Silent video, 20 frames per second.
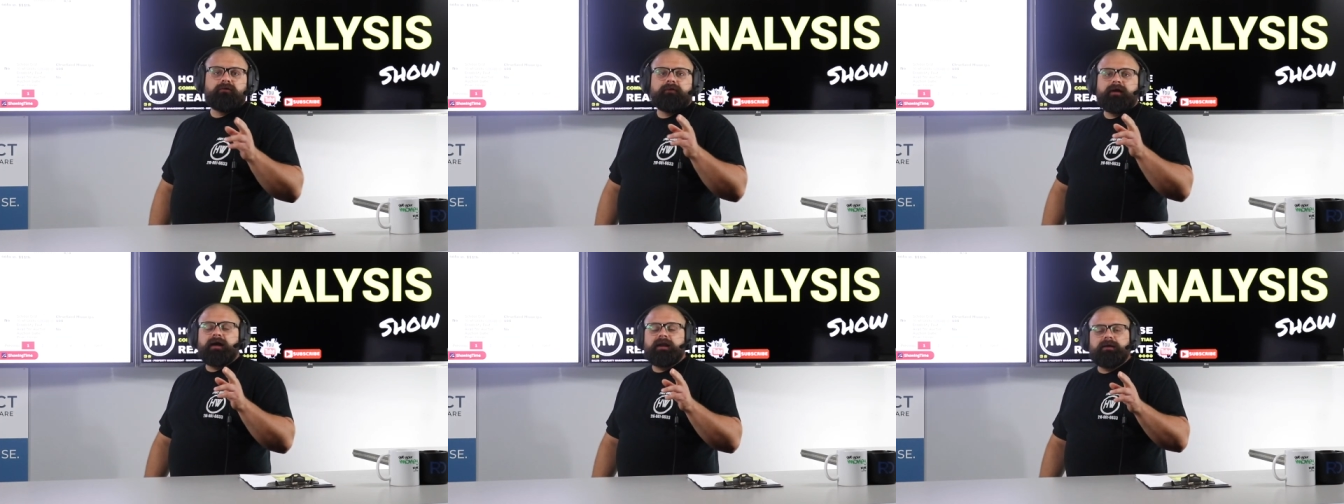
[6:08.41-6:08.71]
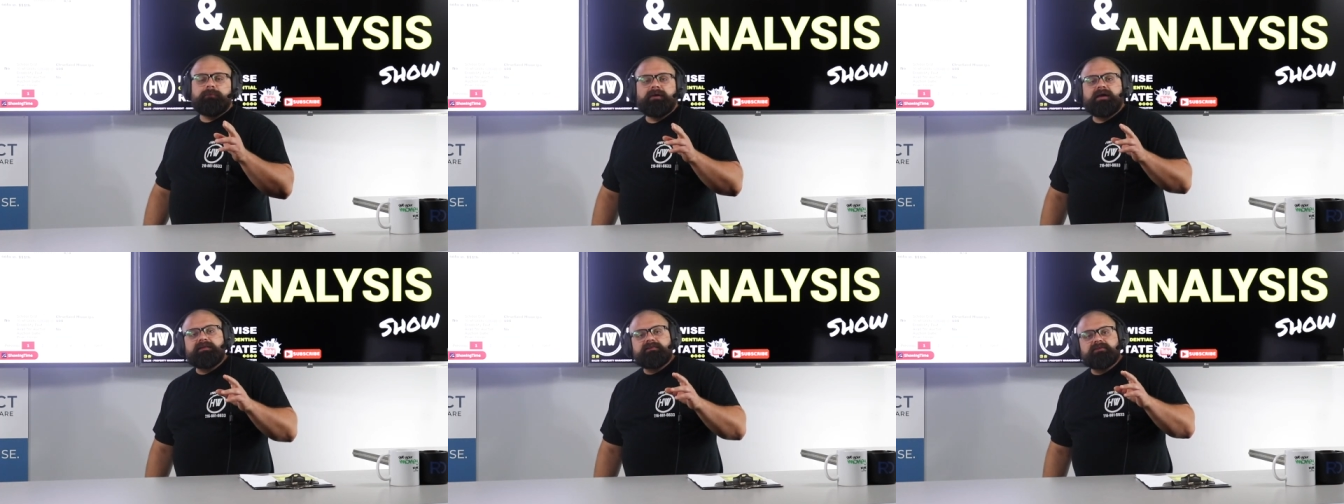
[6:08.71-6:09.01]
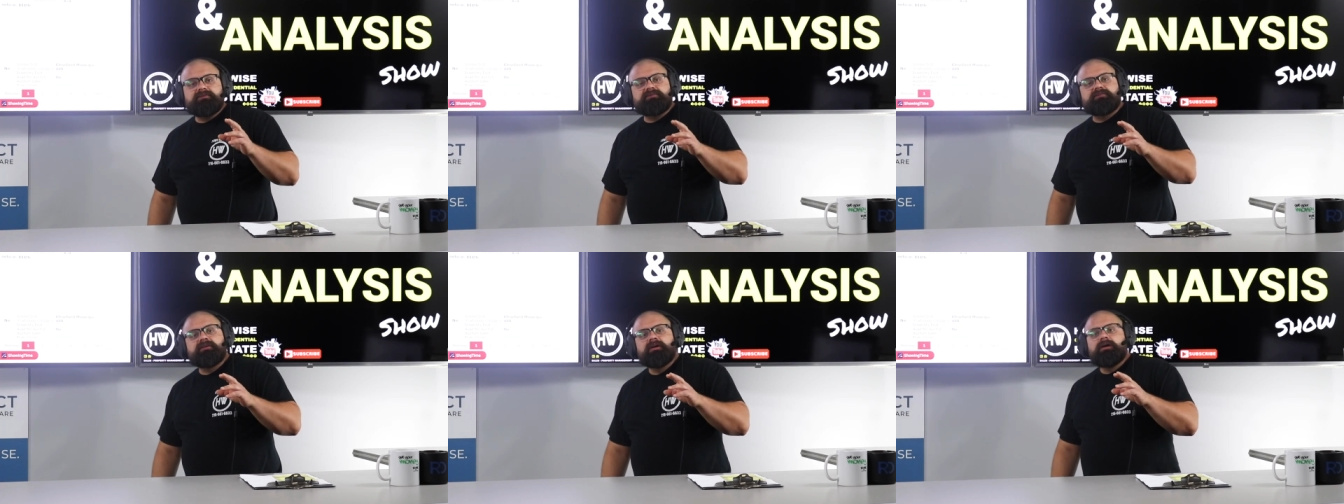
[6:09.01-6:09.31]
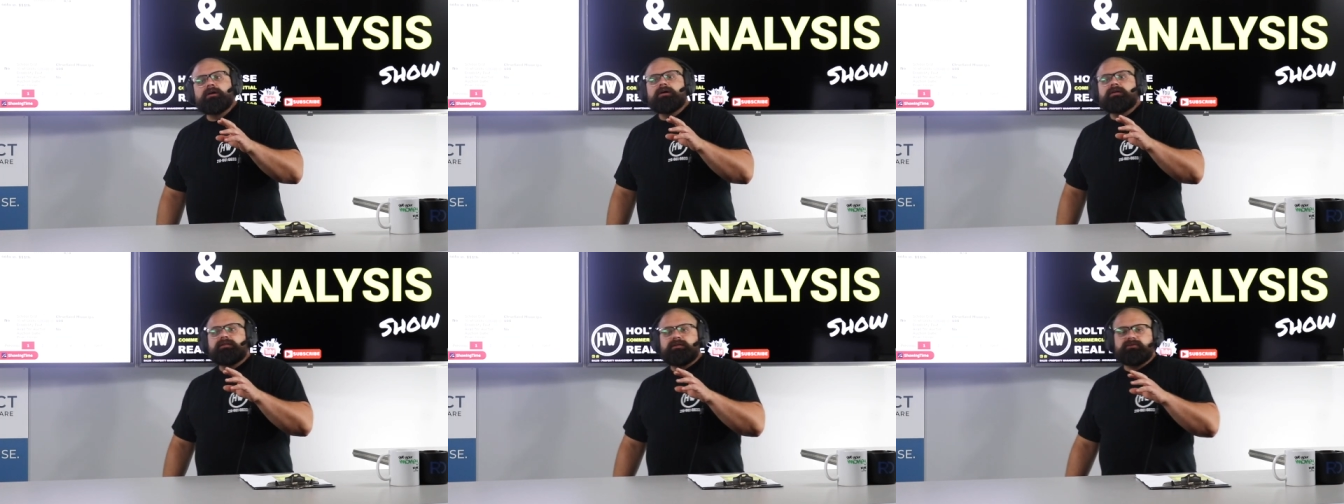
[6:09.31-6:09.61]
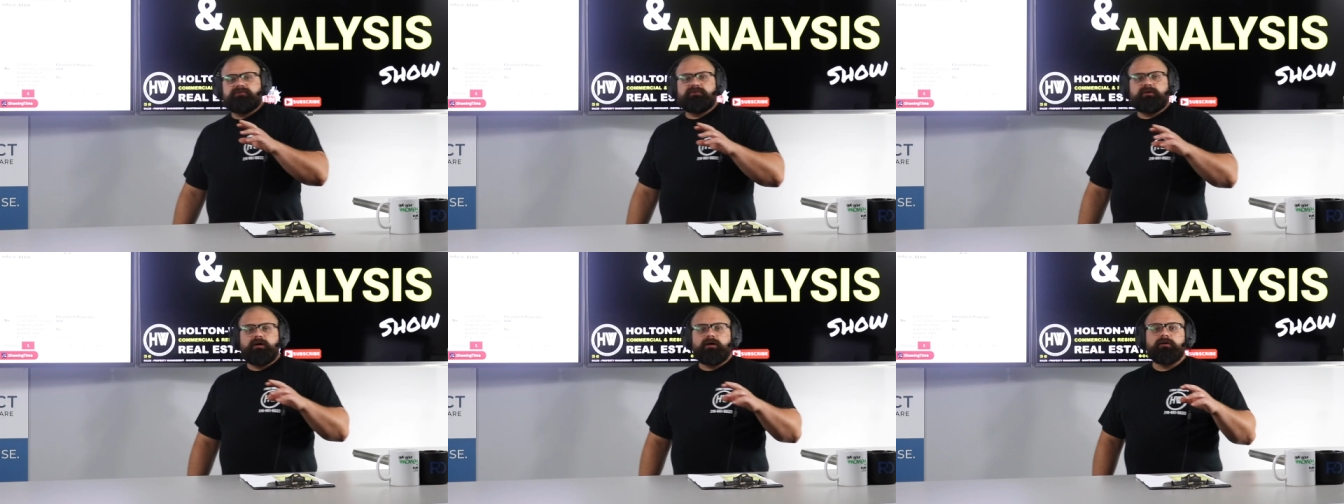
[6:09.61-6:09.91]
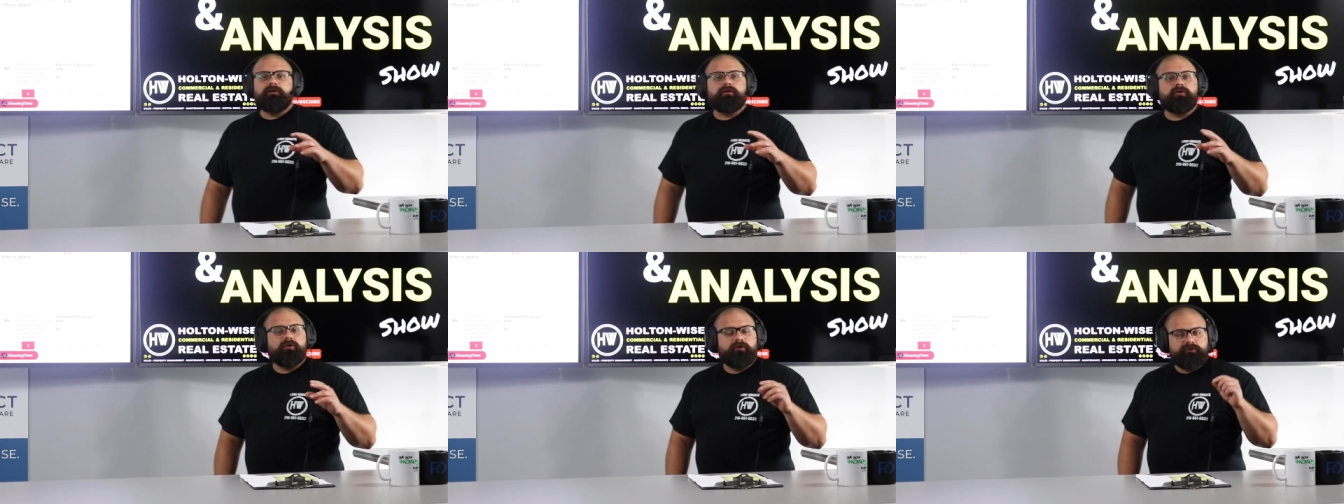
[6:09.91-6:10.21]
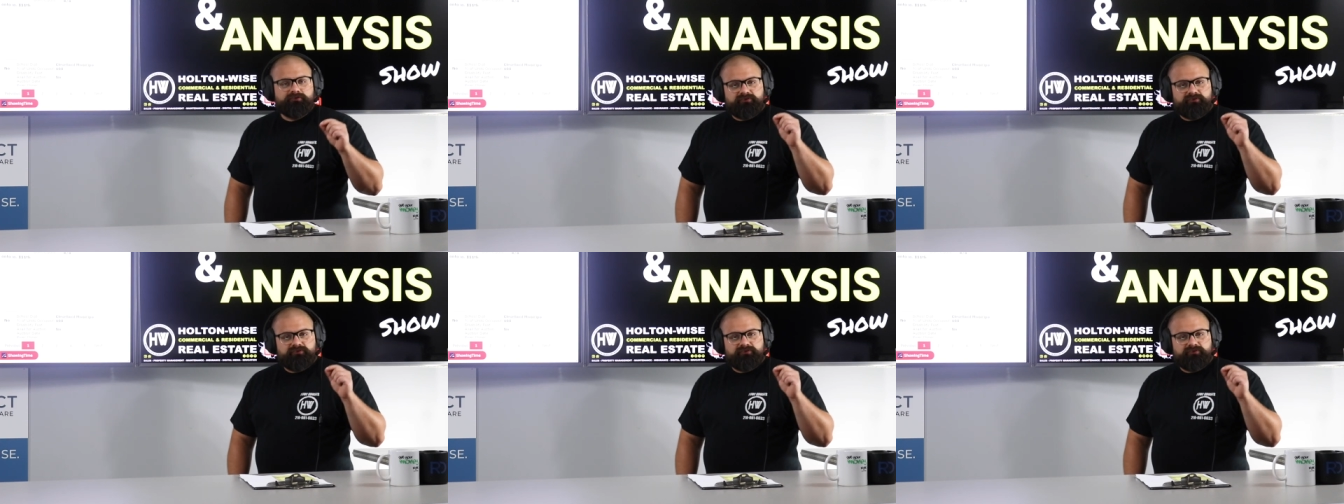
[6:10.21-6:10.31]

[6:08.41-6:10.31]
right? I made this article.